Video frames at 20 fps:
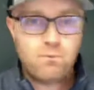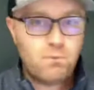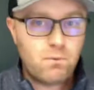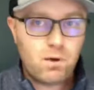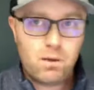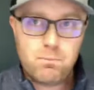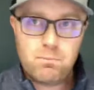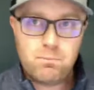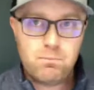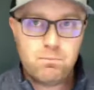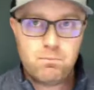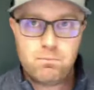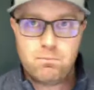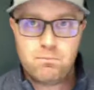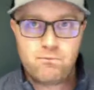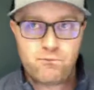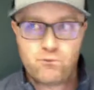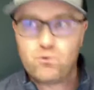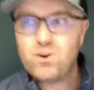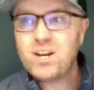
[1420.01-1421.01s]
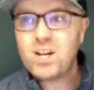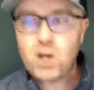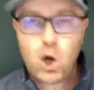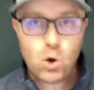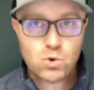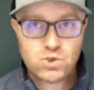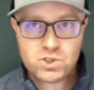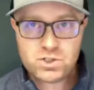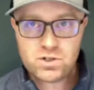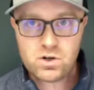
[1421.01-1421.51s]
a free
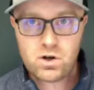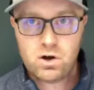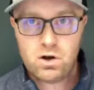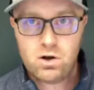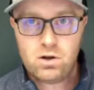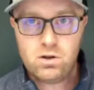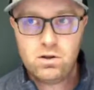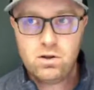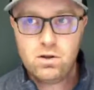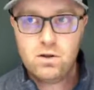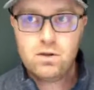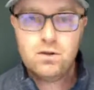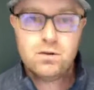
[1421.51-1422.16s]
coaching call.